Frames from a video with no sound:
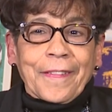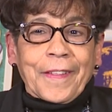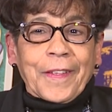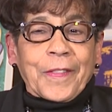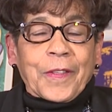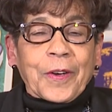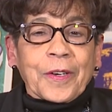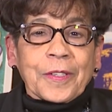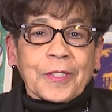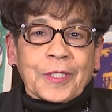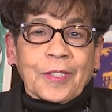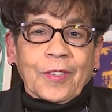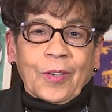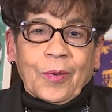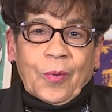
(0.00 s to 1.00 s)
that there's
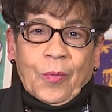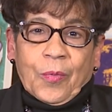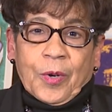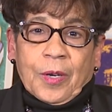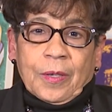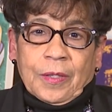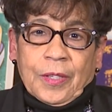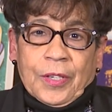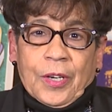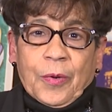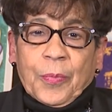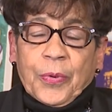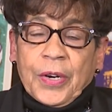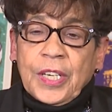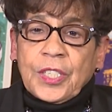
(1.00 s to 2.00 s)
uh, were you know
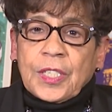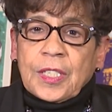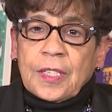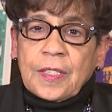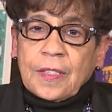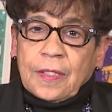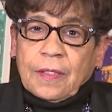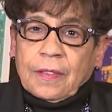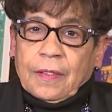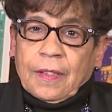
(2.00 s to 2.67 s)
prejudice,